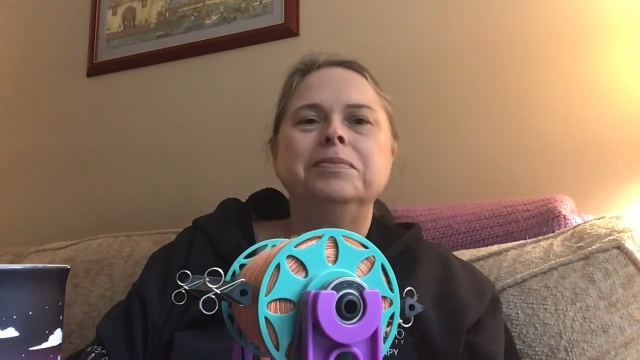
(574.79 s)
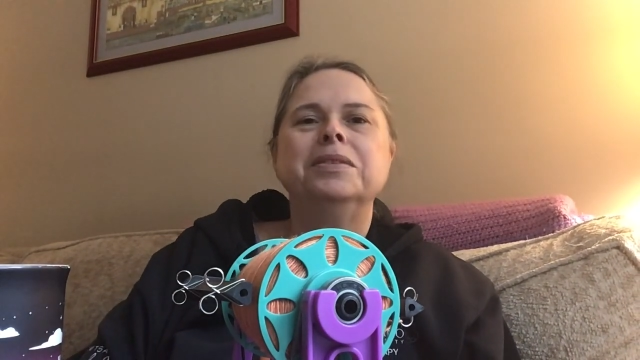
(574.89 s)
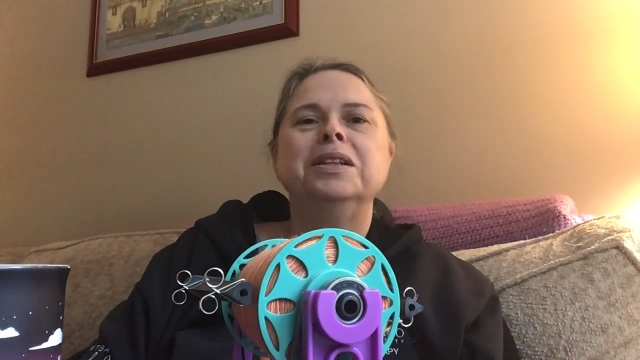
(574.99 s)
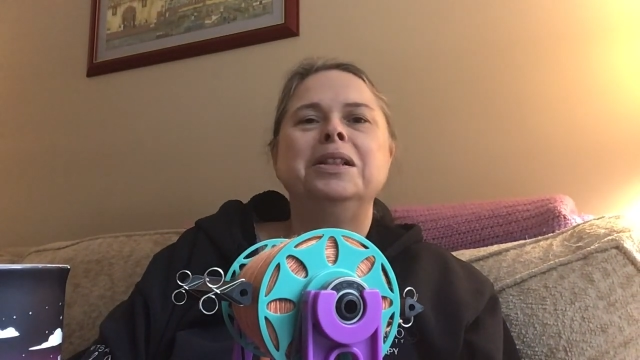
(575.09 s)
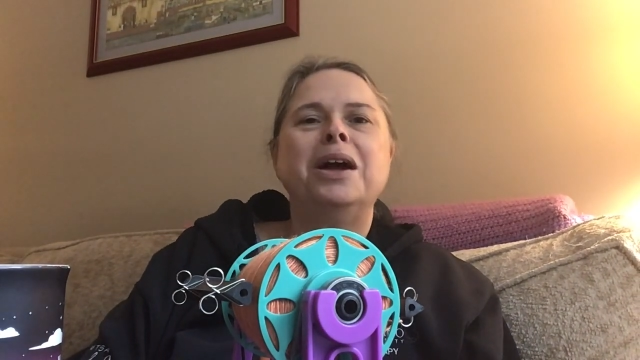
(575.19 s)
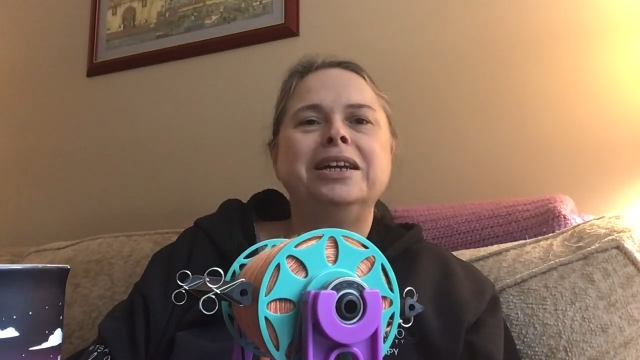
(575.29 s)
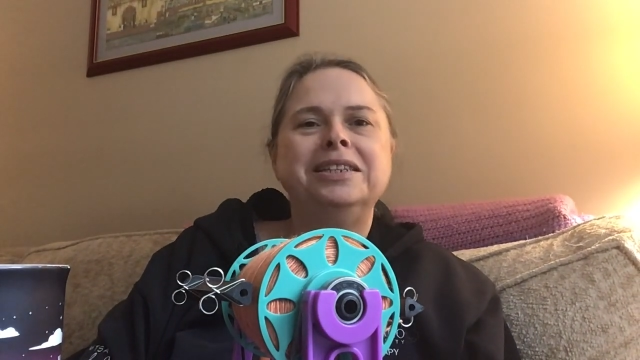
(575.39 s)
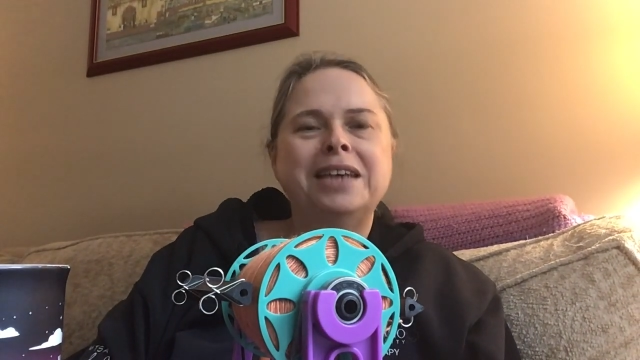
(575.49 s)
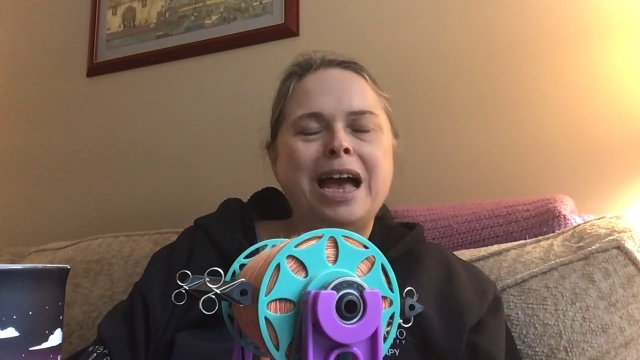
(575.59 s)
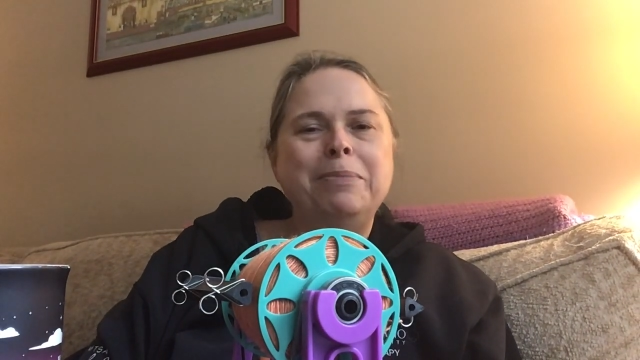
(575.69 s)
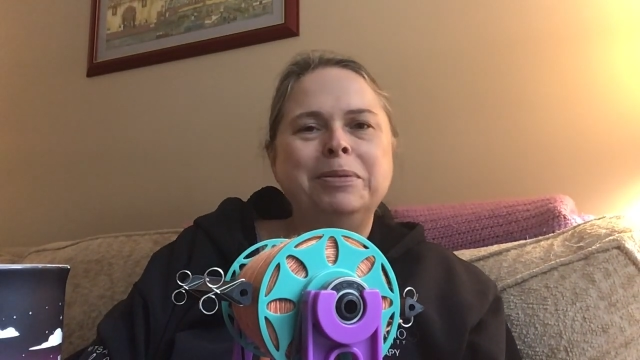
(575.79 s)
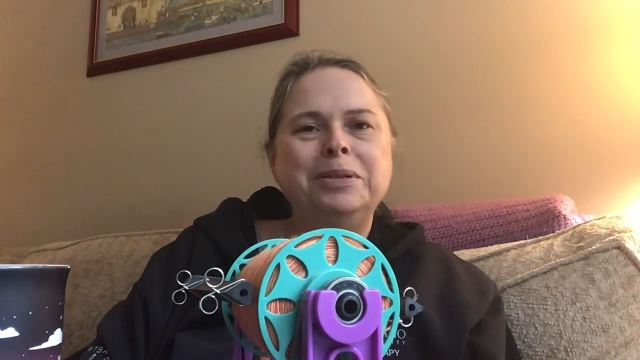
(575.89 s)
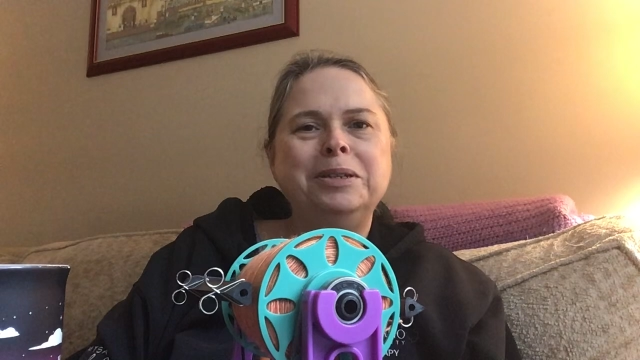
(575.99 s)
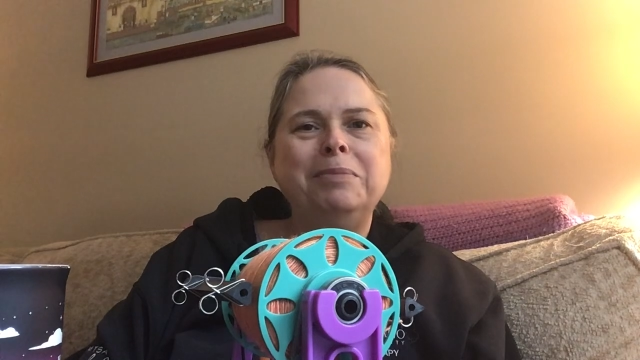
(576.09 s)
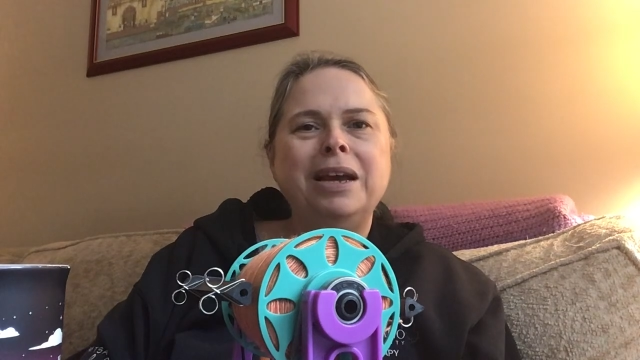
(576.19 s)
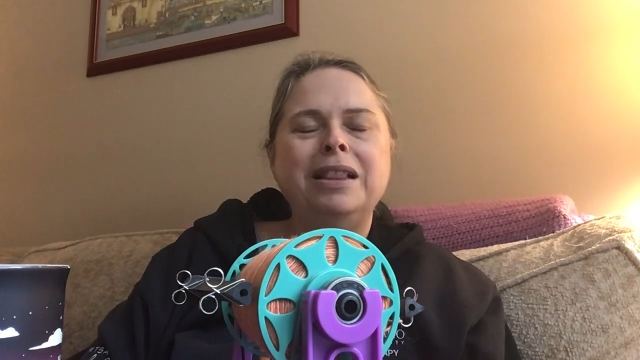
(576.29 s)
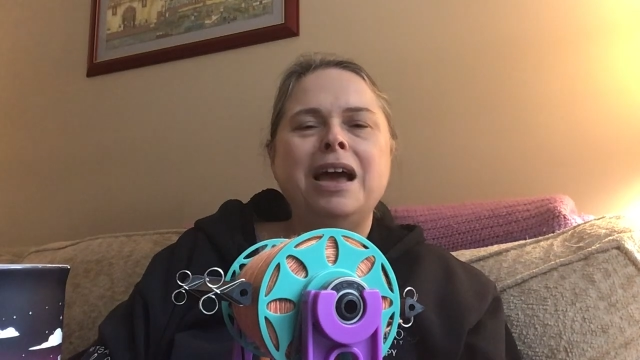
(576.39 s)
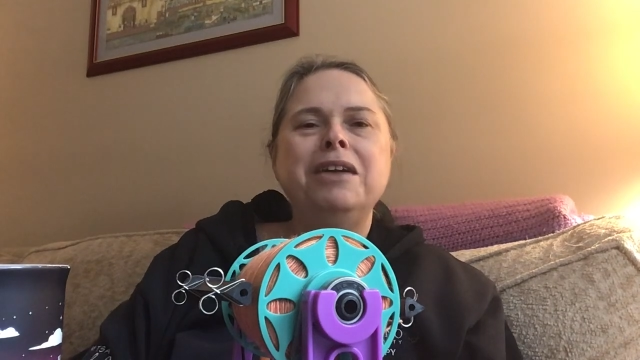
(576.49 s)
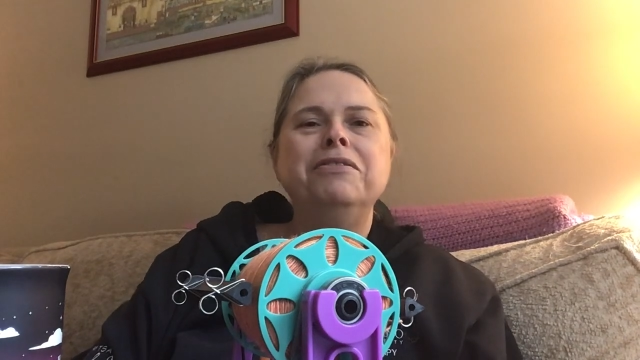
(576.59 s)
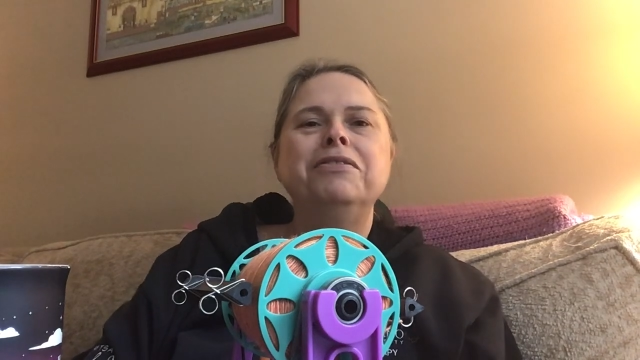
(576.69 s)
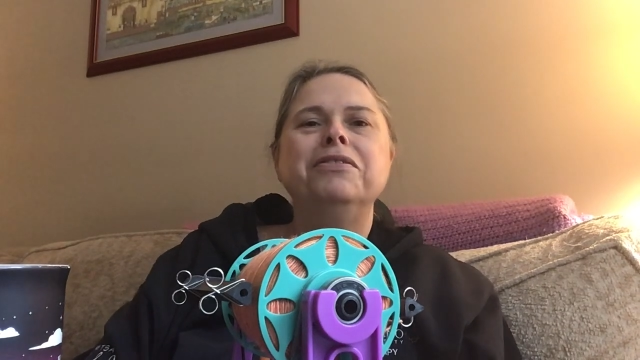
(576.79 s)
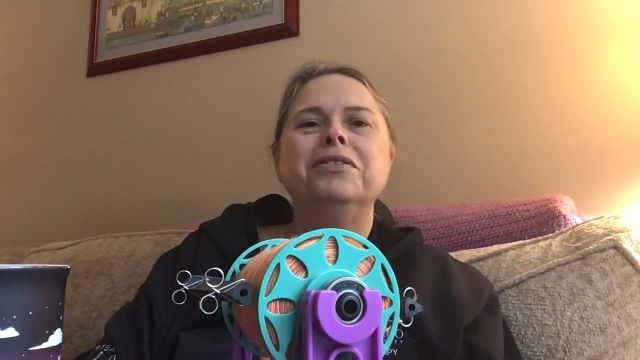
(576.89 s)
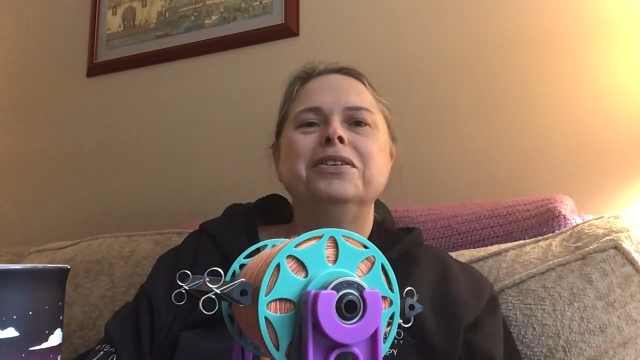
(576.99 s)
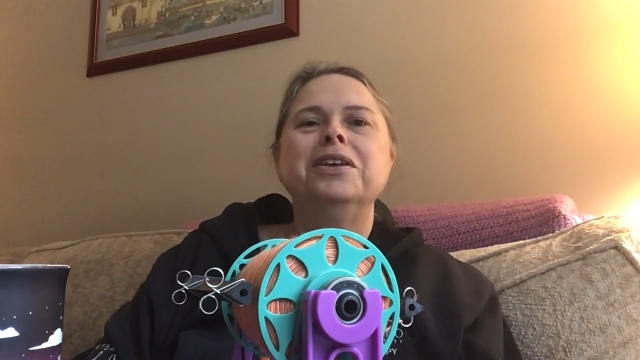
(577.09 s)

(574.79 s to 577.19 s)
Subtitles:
A lot has happened in my life.